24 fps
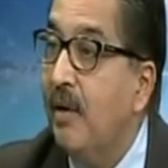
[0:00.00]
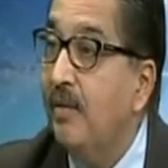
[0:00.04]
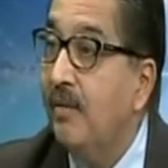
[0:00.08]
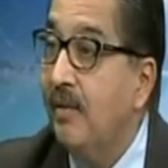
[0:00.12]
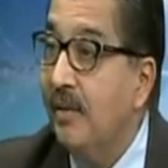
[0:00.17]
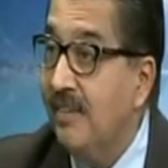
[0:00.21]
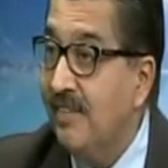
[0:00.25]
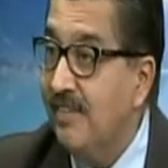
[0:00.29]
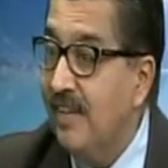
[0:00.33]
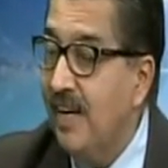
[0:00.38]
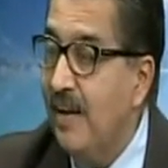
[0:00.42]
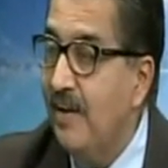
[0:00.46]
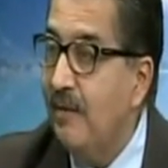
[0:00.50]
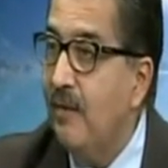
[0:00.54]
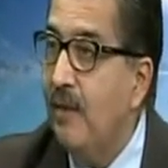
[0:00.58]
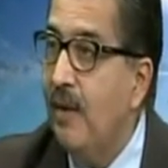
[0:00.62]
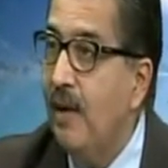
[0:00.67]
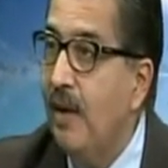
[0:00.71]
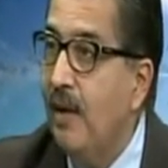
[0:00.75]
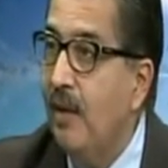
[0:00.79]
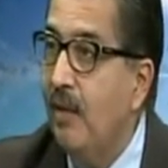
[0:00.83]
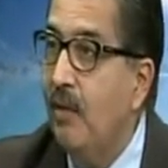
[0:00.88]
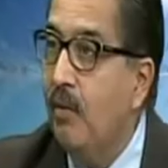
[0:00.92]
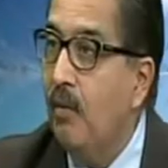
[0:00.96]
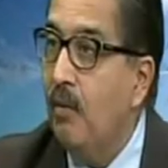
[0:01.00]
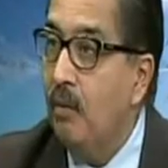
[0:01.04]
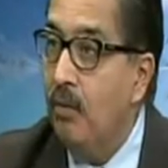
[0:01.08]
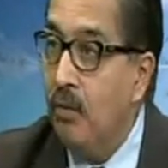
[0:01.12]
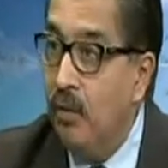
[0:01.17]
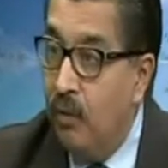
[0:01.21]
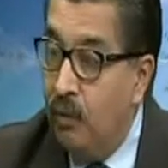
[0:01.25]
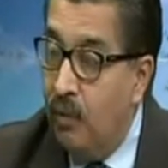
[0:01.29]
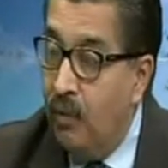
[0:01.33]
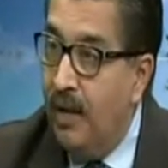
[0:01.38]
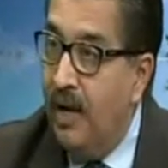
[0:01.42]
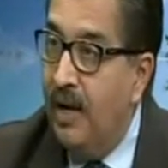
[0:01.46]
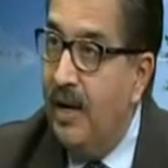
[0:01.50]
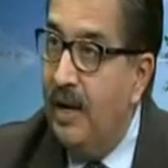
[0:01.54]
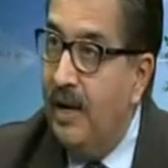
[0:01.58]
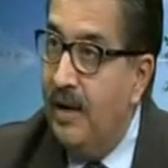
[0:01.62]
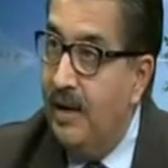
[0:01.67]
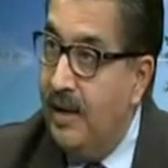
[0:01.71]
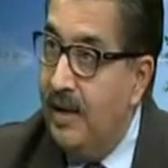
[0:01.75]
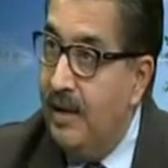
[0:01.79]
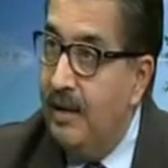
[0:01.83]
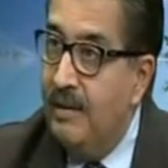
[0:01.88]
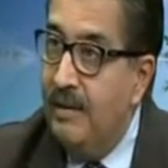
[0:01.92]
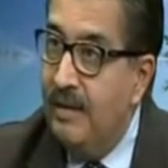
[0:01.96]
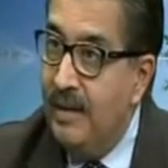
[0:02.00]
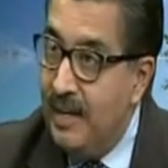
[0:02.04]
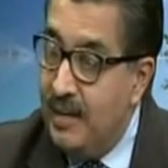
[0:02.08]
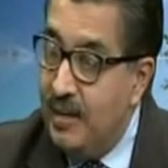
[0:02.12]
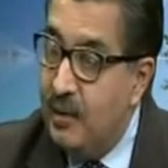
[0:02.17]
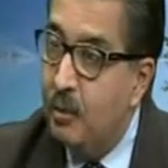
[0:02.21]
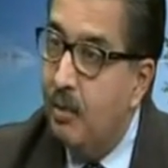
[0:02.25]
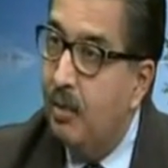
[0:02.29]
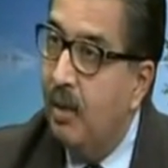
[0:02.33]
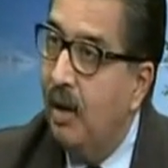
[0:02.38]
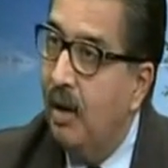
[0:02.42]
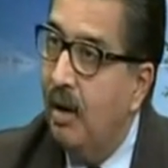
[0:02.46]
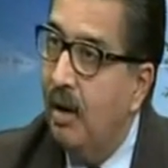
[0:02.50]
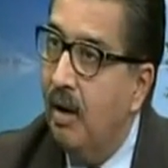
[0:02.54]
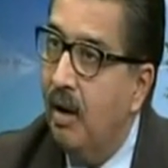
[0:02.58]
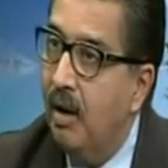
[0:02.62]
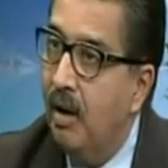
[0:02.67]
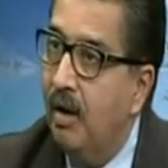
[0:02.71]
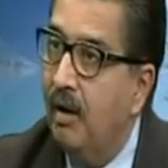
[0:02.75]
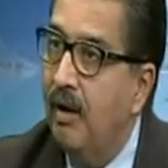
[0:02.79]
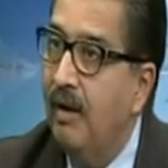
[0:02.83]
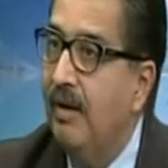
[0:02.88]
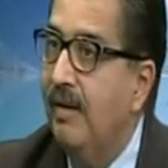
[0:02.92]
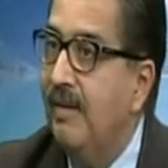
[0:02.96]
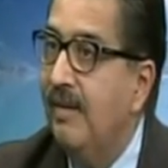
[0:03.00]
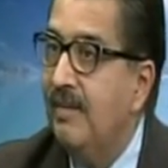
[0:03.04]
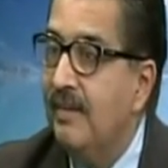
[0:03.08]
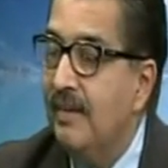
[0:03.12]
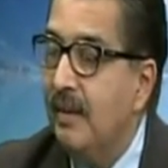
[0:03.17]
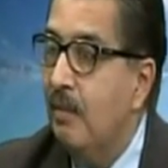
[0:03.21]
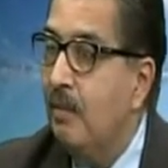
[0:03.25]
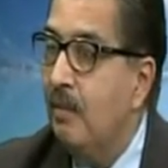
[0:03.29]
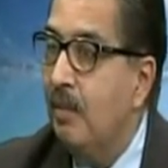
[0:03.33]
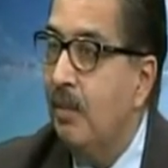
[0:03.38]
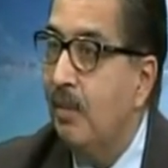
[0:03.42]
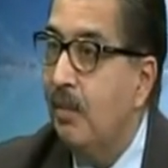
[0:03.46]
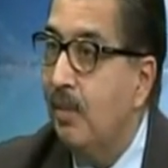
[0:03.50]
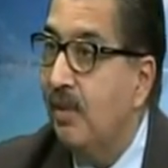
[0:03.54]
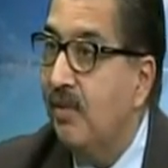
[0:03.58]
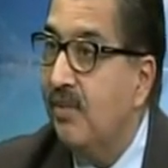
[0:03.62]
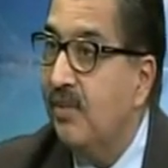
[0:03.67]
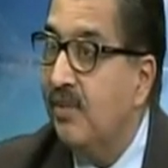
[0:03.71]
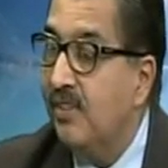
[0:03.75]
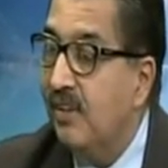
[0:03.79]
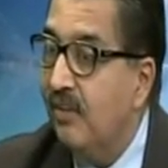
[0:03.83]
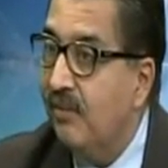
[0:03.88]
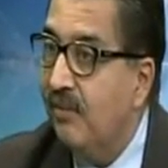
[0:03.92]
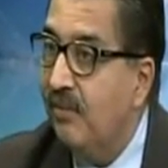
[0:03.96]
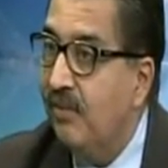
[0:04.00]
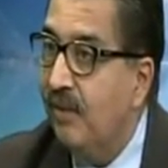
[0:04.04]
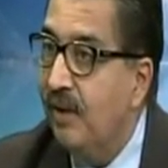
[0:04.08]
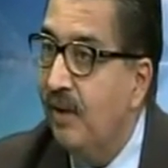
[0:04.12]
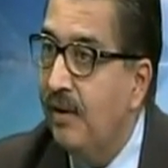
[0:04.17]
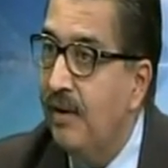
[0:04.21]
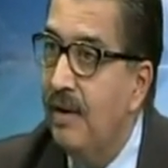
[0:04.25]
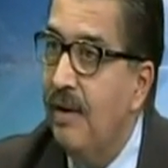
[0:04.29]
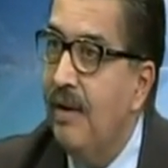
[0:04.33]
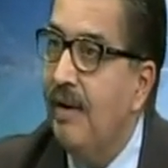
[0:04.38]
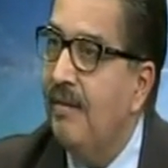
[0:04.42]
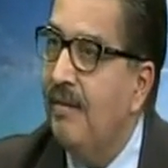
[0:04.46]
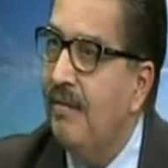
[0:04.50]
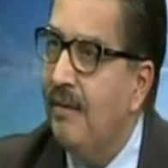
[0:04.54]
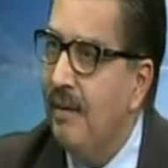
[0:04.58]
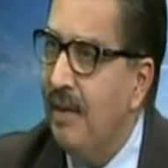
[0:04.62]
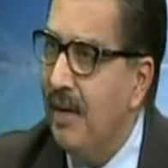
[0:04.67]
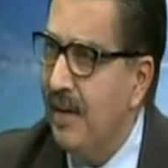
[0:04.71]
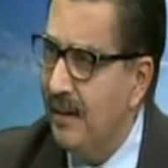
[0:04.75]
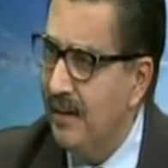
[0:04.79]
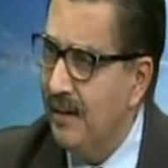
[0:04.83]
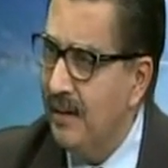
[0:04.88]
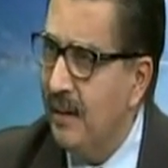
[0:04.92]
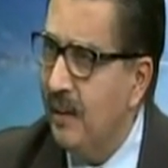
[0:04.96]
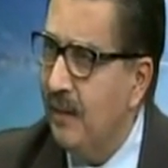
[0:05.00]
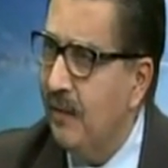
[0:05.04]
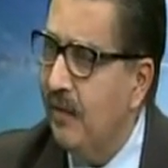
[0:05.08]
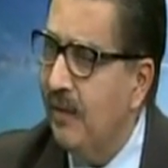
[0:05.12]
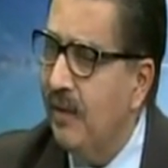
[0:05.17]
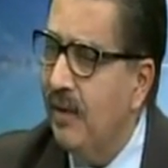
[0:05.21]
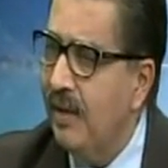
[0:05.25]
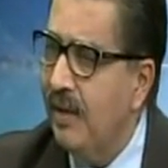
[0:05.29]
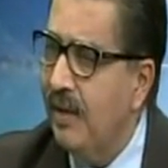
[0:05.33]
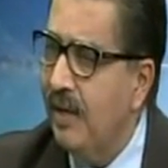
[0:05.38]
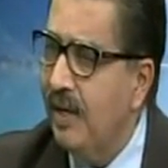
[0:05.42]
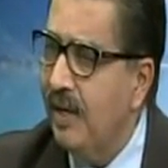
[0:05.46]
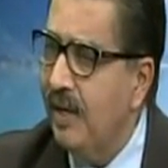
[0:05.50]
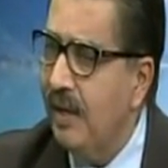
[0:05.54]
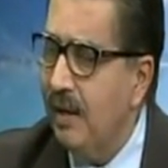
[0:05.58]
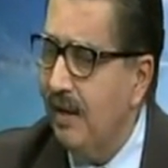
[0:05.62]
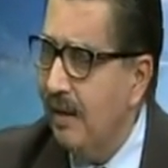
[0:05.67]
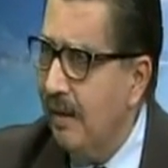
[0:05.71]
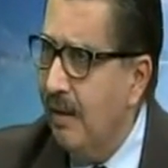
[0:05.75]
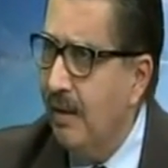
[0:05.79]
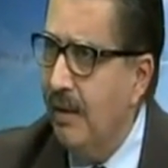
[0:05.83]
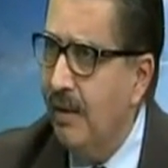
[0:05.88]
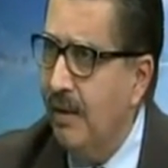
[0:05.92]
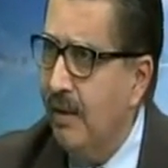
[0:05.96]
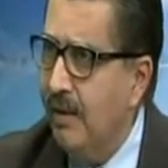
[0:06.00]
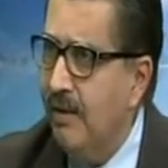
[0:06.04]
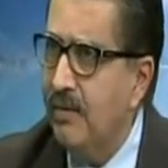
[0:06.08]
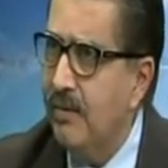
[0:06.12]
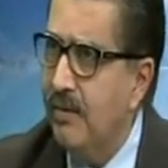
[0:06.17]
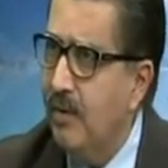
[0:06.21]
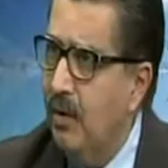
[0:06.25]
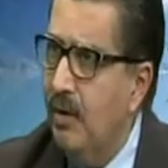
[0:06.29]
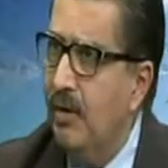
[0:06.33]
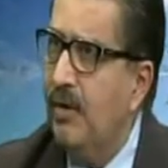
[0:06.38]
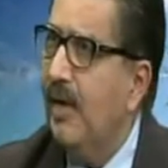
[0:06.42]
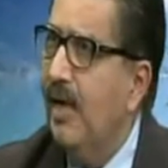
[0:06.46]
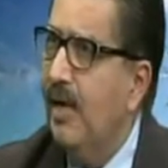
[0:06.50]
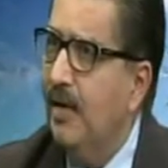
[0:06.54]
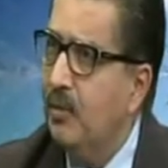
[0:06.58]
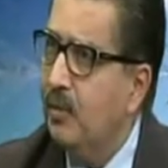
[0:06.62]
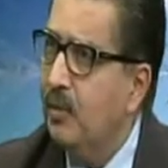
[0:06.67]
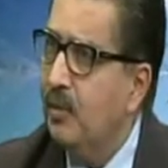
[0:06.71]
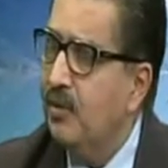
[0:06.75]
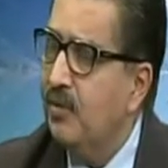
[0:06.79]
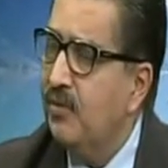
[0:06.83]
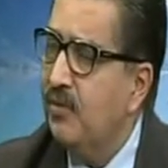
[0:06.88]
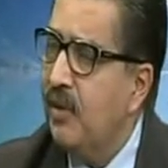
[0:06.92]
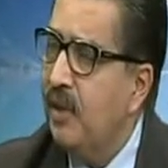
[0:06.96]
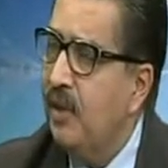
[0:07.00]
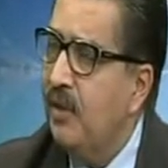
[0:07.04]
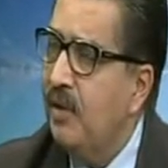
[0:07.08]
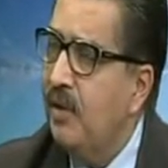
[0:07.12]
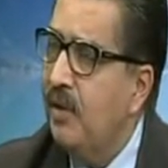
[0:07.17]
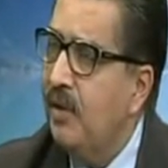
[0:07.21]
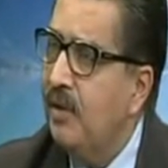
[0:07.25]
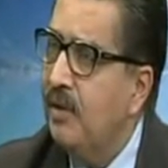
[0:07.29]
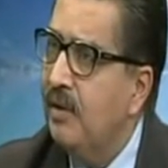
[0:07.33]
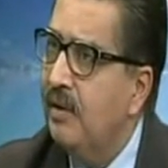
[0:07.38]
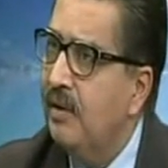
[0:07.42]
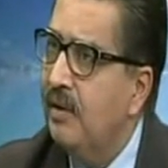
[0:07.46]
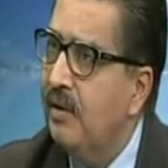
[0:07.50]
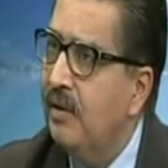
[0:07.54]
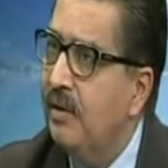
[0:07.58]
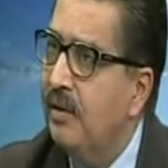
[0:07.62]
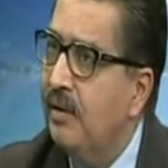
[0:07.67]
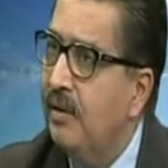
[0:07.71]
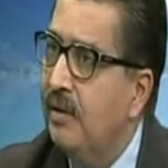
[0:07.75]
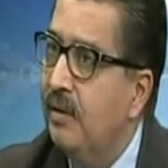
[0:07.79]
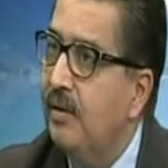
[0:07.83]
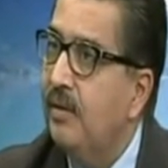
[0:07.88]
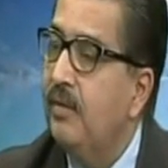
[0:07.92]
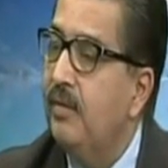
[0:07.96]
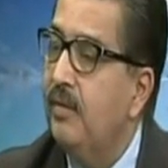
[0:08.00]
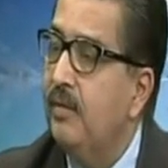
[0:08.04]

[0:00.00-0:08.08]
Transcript: The same way, the way in East Bengal some people suffered, the rest of India is not that much familiar. True, true.